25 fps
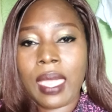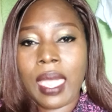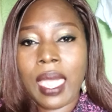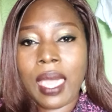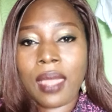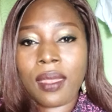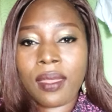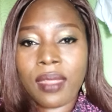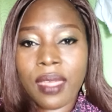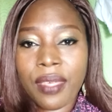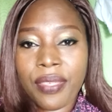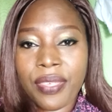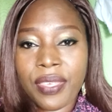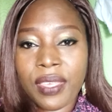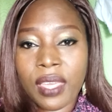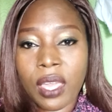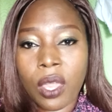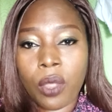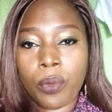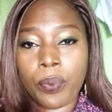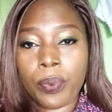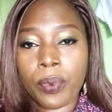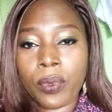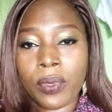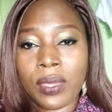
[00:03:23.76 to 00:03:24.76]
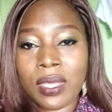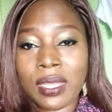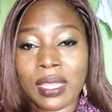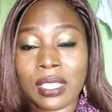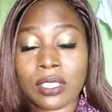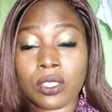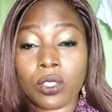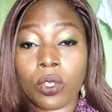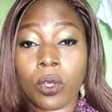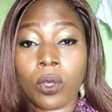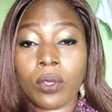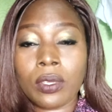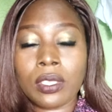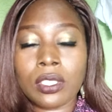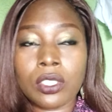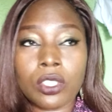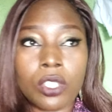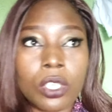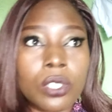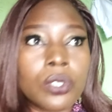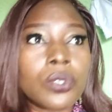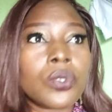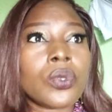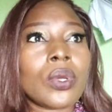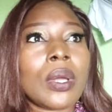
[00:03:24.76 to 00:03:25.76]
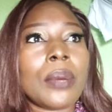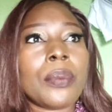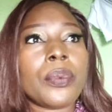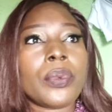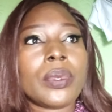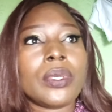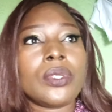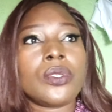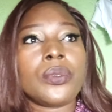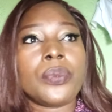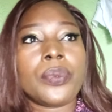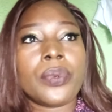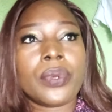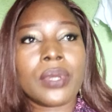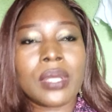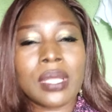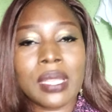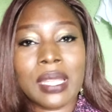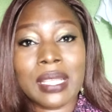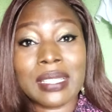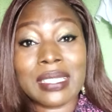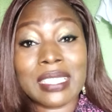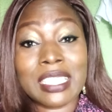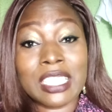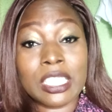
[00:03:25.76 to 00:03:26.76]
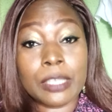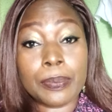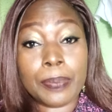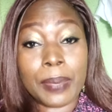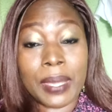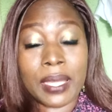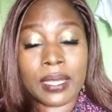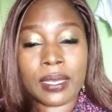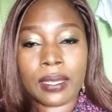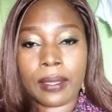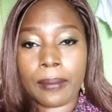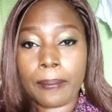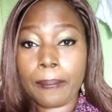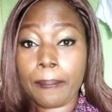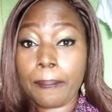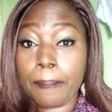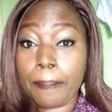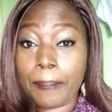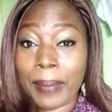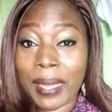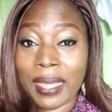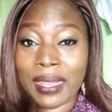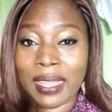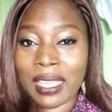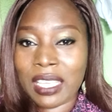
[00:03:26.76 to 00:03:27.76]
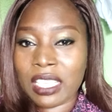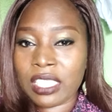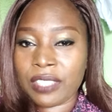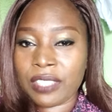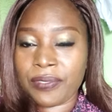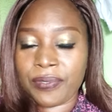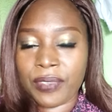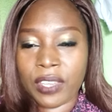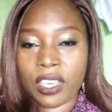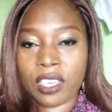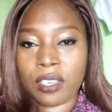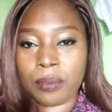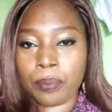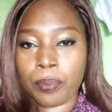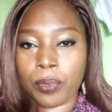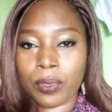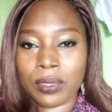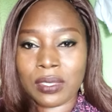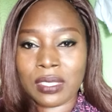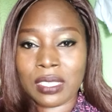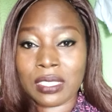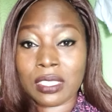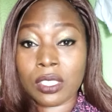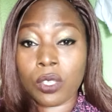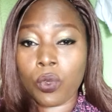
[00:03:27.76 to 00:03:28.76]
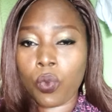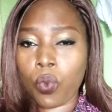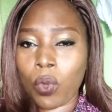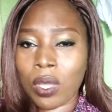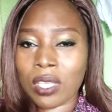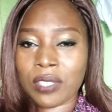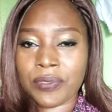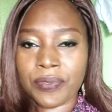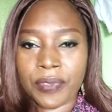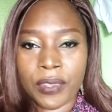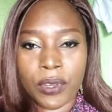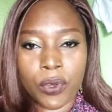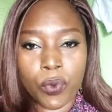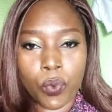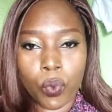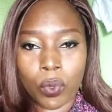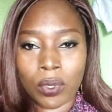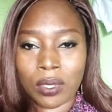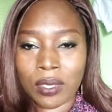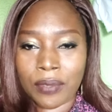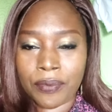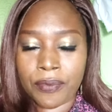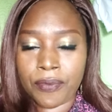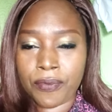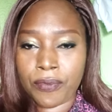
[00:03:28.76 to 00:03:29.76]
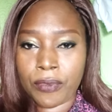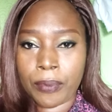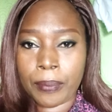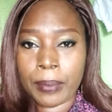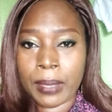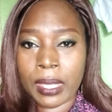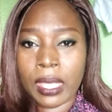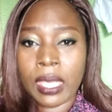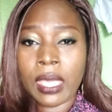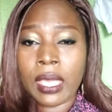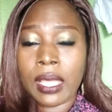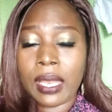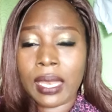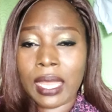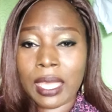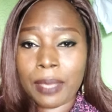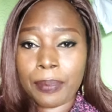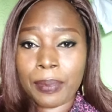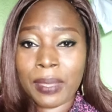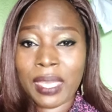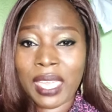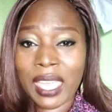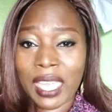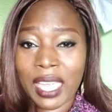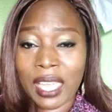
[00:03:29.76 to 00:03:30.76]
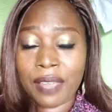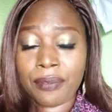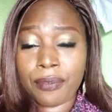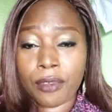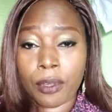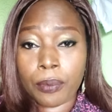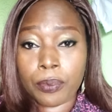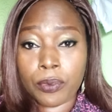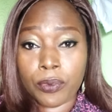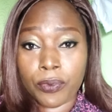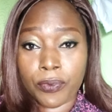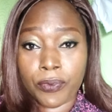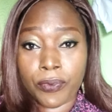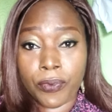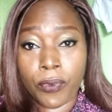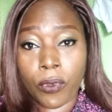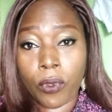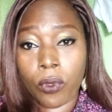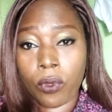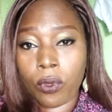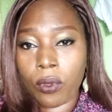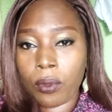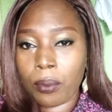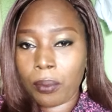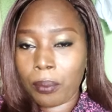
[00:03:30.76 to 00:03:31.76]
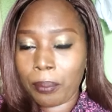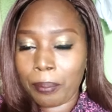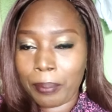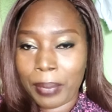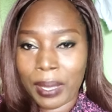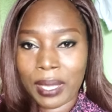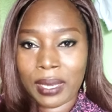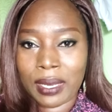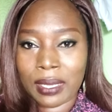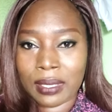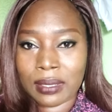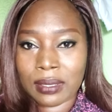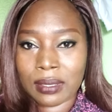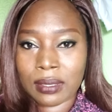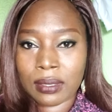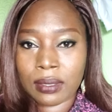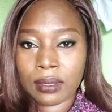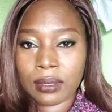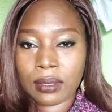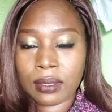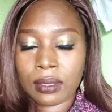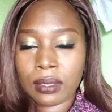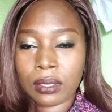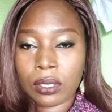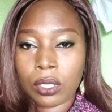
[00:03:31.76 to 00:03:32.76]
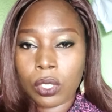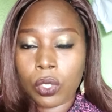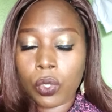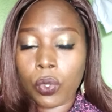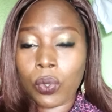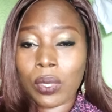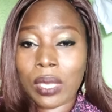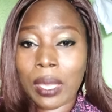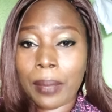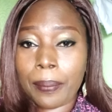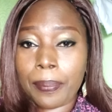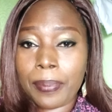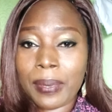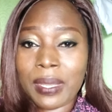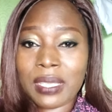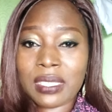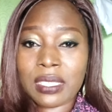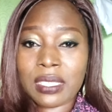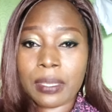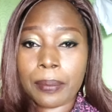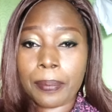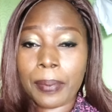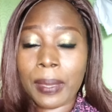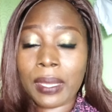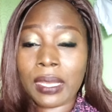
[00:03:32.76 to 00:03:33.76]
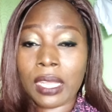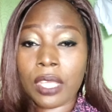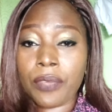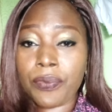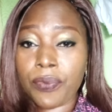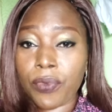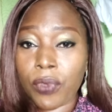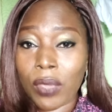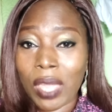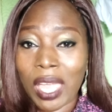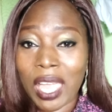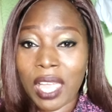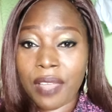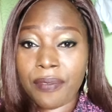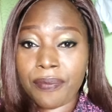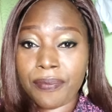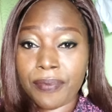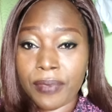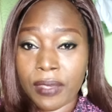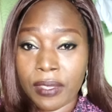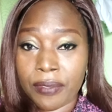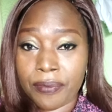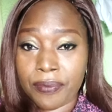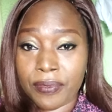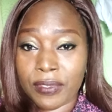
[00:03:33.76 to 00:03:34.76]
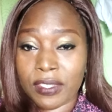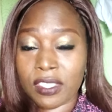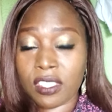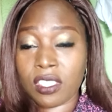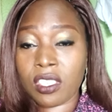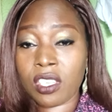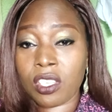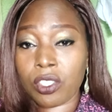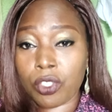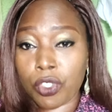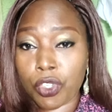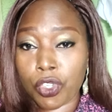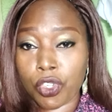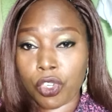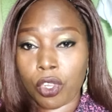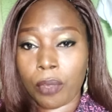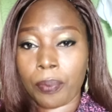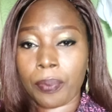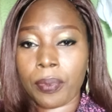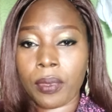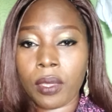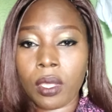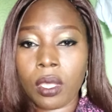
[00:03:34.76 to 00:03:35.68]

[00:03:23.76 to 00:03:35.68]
another thing i'll be looking at or the third tool i'm going to be looking at is banner banner is very important it works very wonderful for me like me i have up to four banners you can place a banner if you have a physical shop